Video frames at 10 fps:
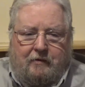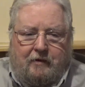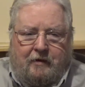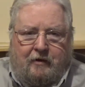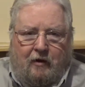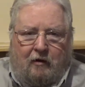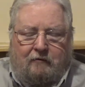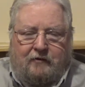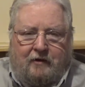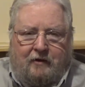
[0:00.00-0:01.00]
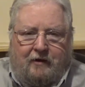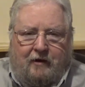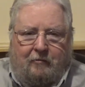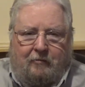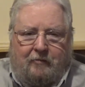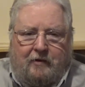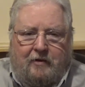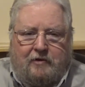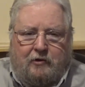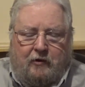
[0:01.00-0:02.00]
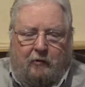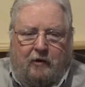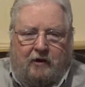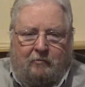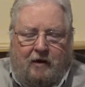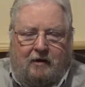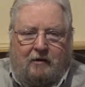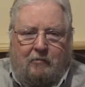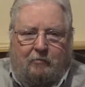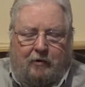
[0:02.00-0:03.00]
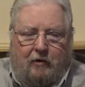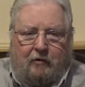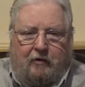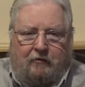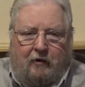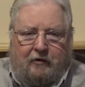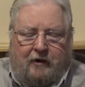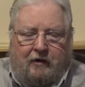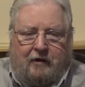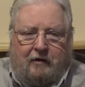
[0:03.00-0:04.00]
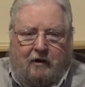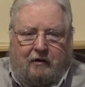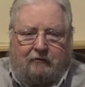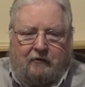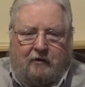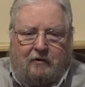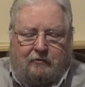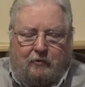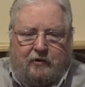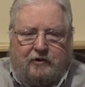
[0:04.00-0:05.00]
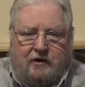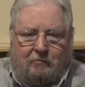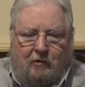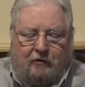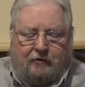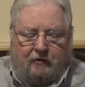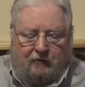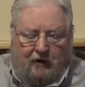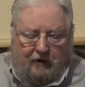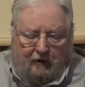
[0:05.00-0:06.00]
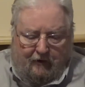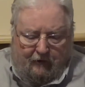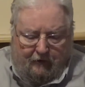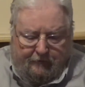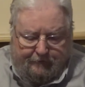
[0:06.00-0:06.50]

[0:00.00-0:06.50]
engulfed in them, so that we can make them a part of our daily life through this month of Iyar.